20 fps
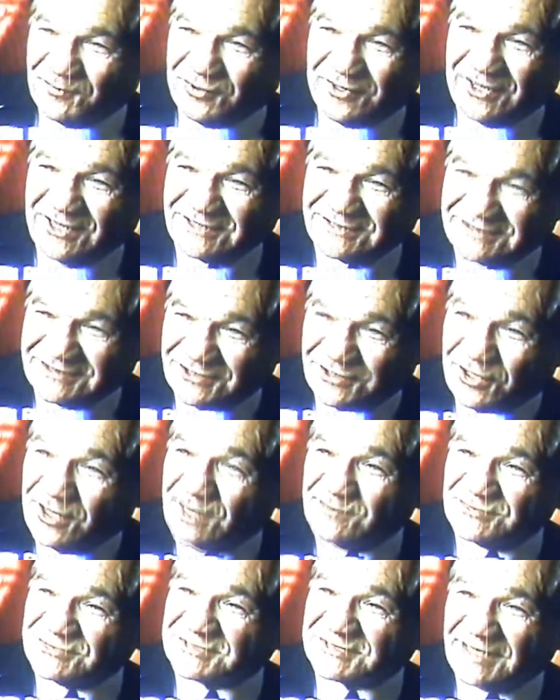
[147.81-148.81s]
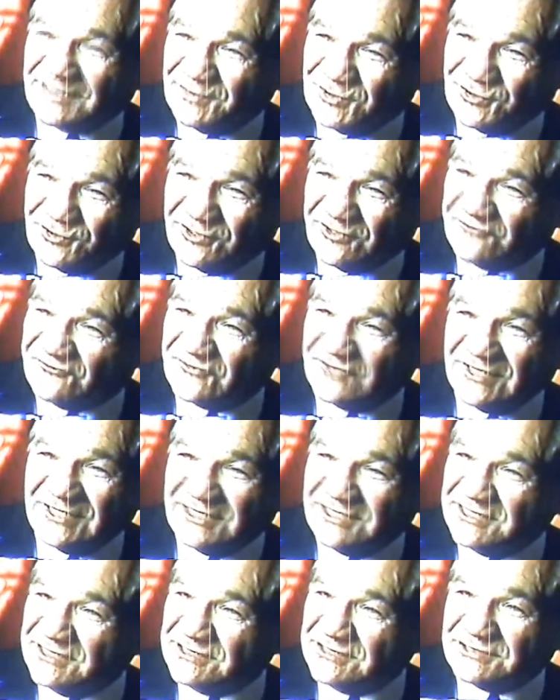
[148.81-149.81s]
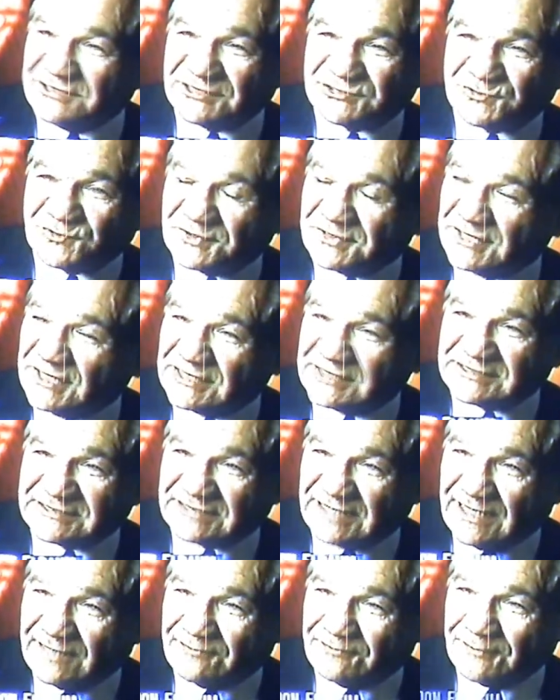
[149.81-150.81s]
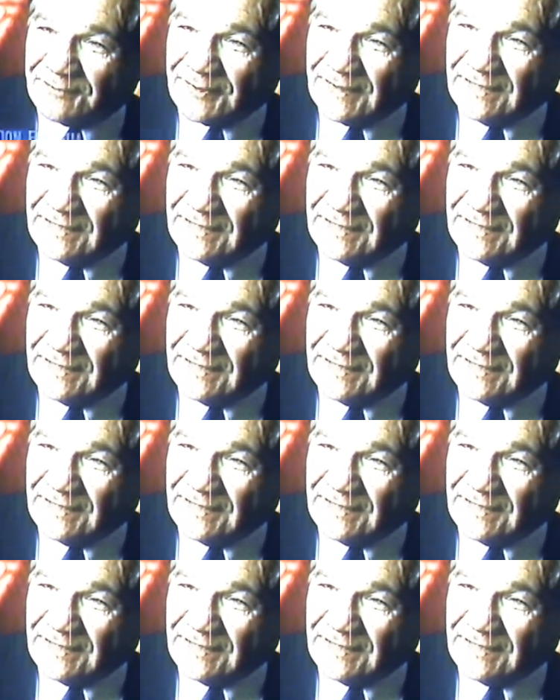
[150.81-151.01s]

apart, the arms coming off, he just would not stop.